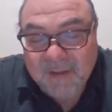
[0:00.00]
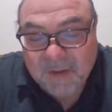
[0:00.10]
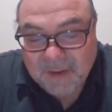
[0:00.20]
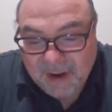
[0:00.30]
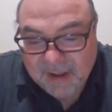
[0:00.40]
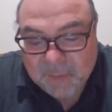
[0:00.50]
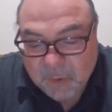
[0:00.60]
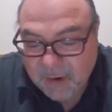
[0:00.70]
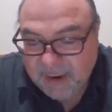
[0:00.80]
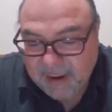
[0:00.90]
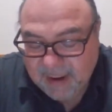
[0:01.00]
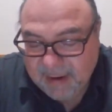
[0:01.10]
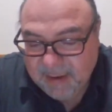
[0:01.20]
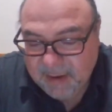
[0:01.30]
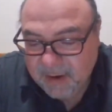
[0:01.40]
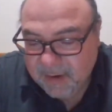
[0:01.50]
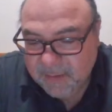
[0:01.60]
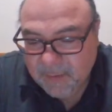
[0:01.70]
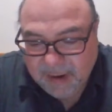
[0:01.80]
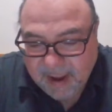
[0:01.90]
So the next morning, you
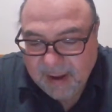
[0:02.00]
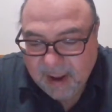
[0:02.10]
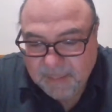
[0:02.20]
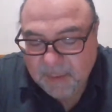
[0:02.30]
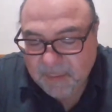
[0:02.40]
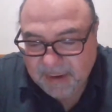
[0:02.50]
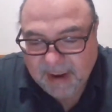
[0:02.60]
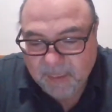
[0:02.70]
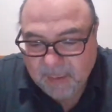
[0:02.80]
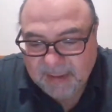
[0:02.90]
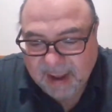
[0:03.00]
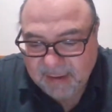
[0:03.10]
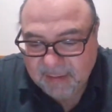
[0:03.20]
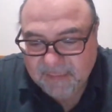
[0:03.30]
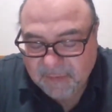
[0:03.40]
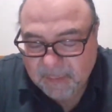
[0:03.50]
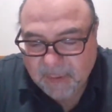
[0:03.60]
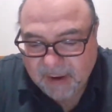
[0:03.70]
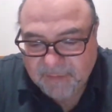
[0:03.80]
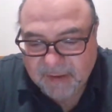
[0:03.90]
know, we got up and went down for
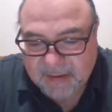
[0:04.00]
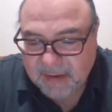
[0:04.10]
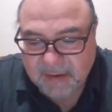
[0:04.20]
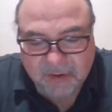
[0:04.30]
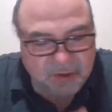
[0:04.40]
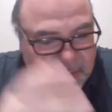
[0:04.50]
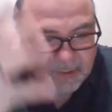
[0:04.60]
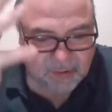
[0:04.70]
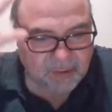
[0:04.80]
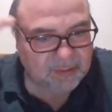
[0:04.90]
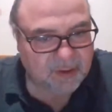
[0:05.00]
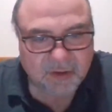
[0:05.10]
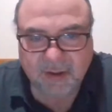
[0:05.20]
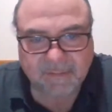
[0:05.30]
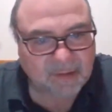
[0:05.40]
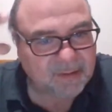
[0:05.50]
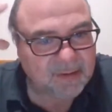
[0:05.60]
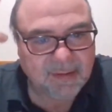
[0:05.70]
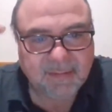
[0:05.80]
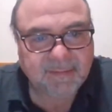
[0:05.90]
breakfast, and there she was, all disheveled,